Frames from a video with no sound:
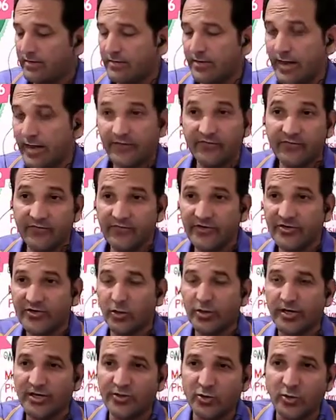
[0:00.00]
And we
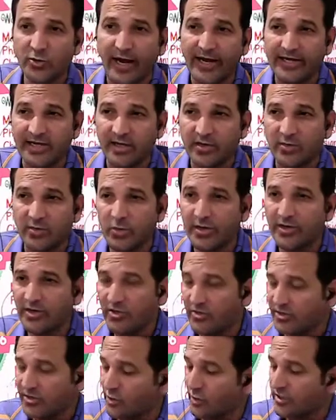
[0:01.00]
don't need to write it.
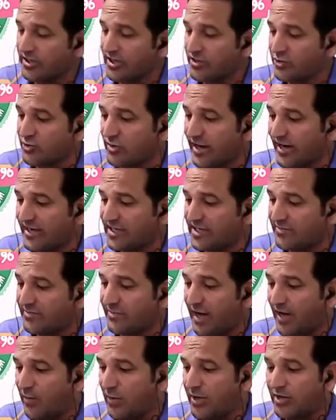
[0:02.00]
We don't need to write the
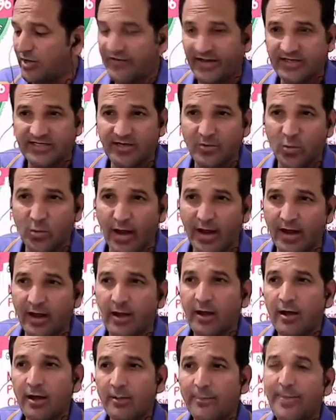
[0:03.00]
power of x and y,
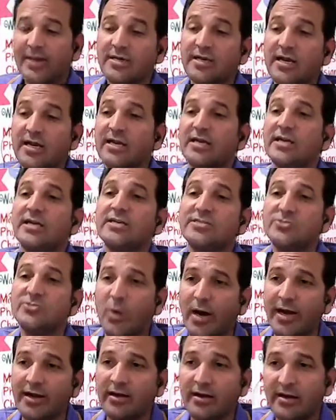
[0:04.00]
but it is
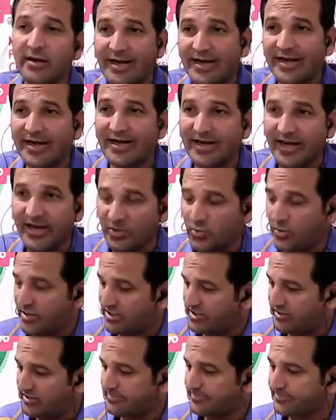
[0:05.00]
1 in linear
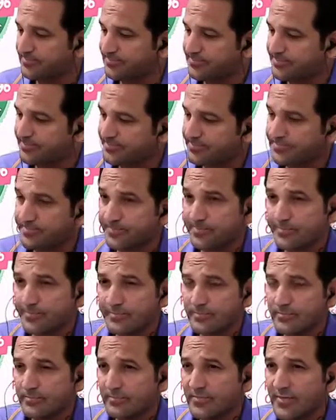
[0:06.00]
equation.
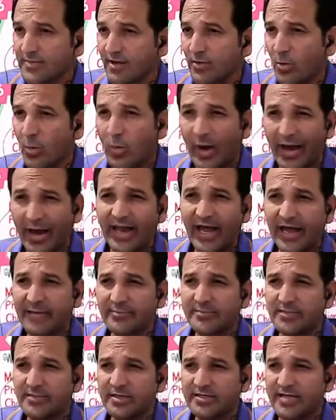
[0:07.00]
Why
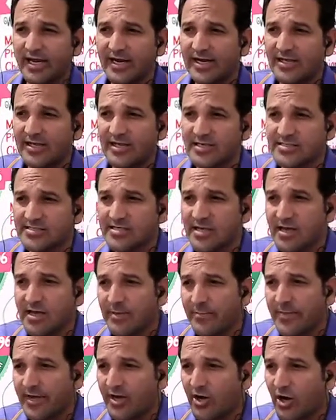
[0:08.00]
I'm telling this?
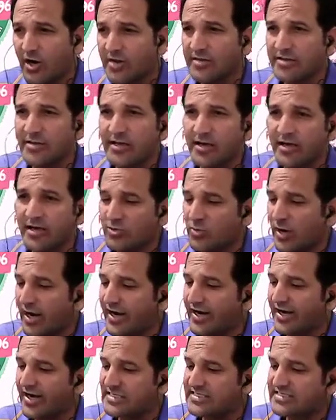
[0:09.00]
Because to
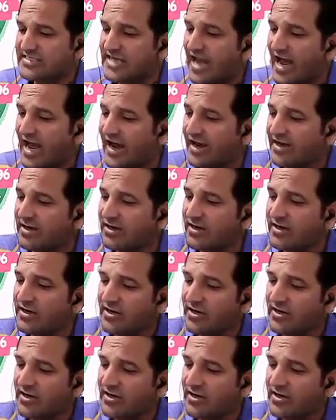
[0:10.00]
understand